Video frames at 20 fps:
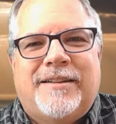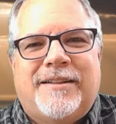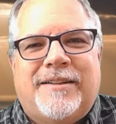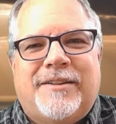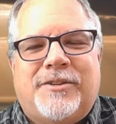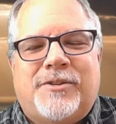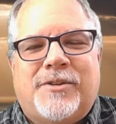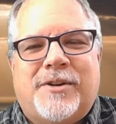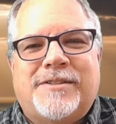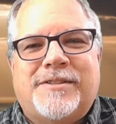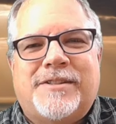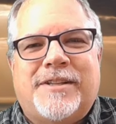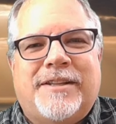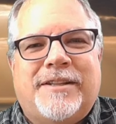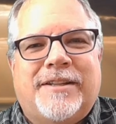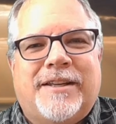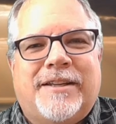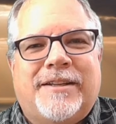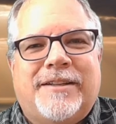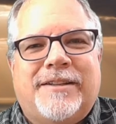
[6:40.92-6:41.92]
trusting
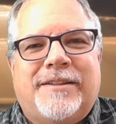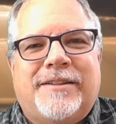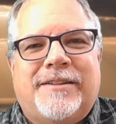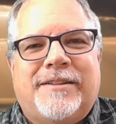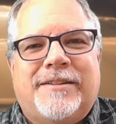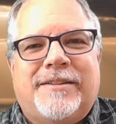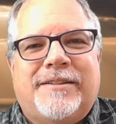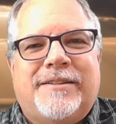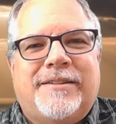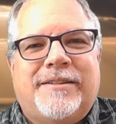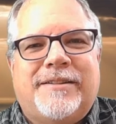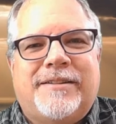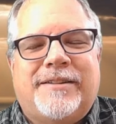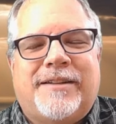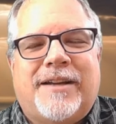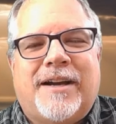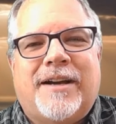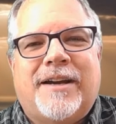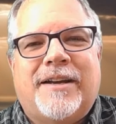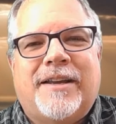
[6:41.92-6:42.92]
that
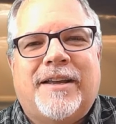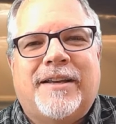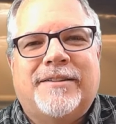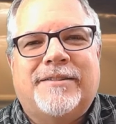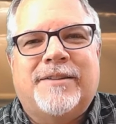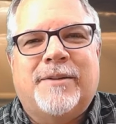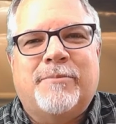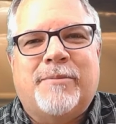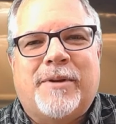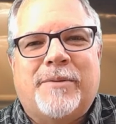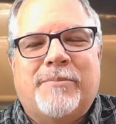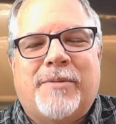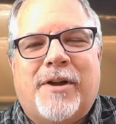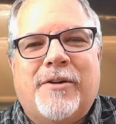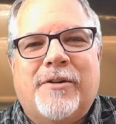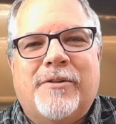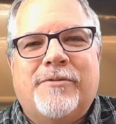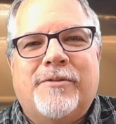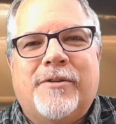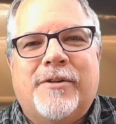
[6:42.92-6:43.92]
God has something
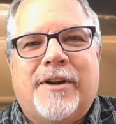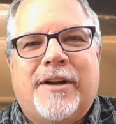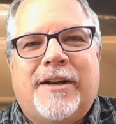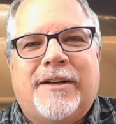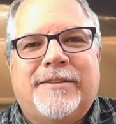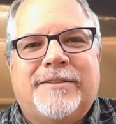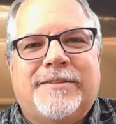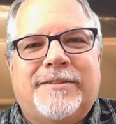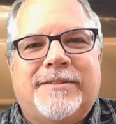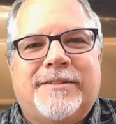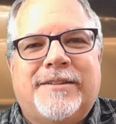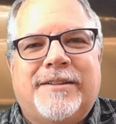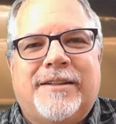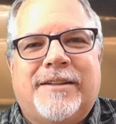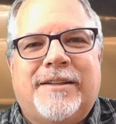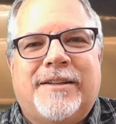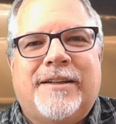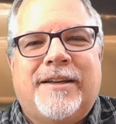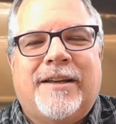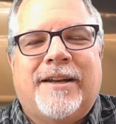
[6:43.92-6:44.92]
better for us
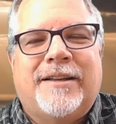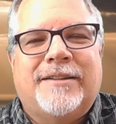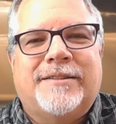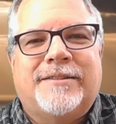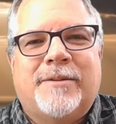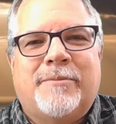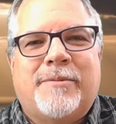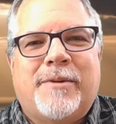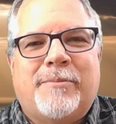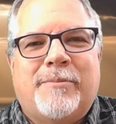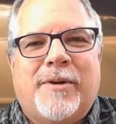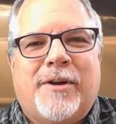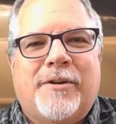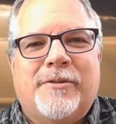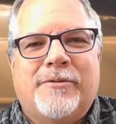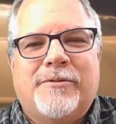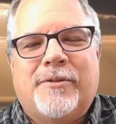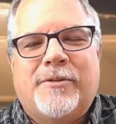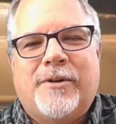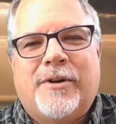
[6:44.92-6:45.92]
and has something better
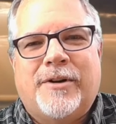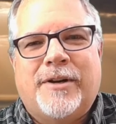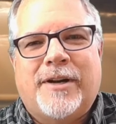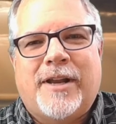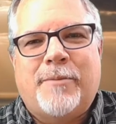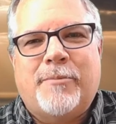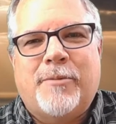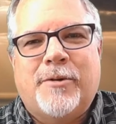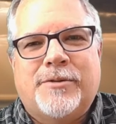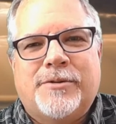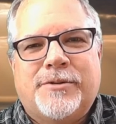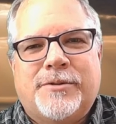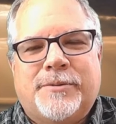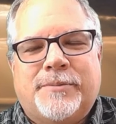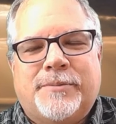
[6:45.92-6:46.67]
for our neighbors.